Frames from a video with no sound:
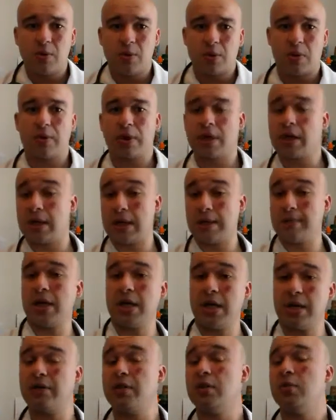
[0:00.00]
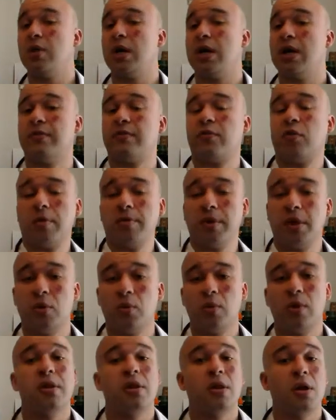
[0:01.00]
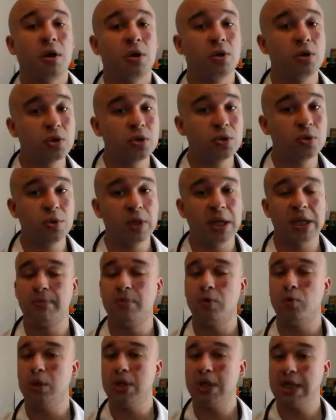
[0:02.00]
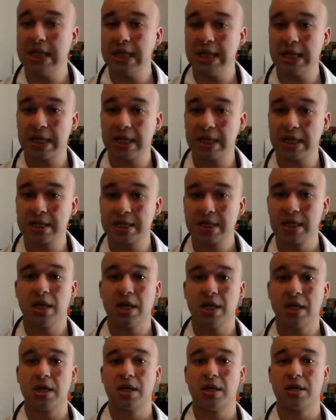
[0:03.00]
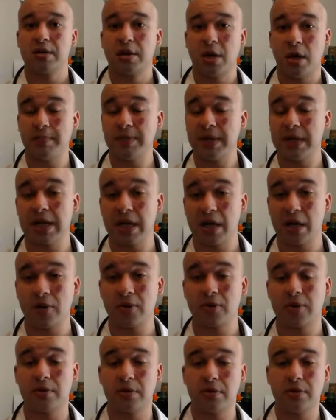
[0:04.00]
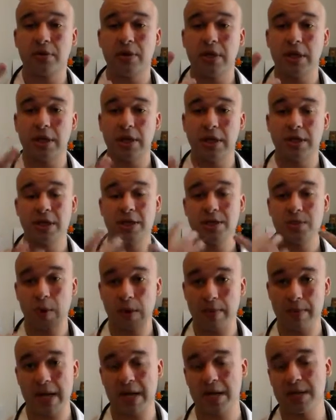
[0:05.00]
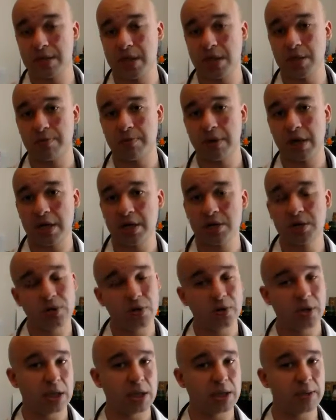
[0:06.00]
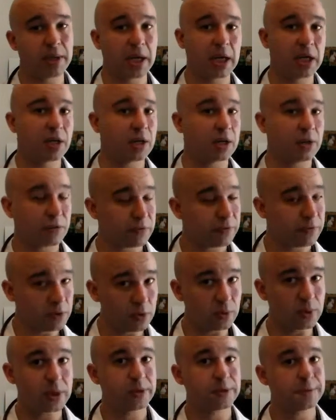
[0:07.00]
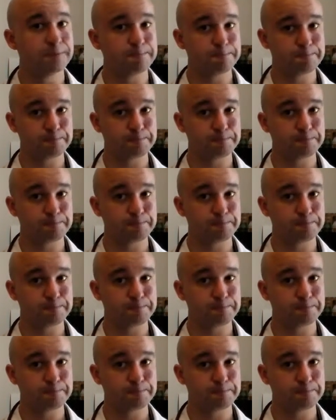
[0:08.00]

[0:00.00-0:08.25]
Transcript: Well, I'm going to give you a formula with Long Gu and Mu Li in it to calm you down and get that sweat back inside your body so you're not eliminating your fluid.